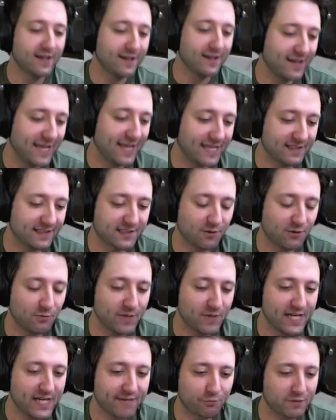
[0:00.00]
And so
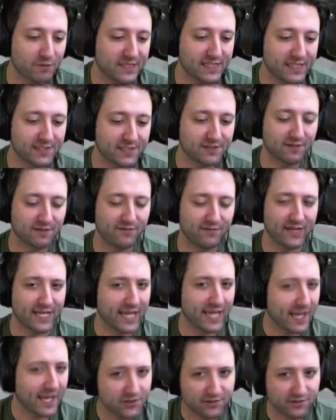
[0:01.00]
we never really took
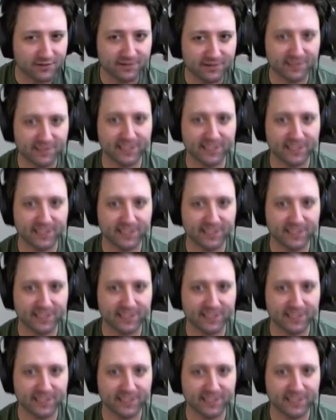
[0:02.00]
vacations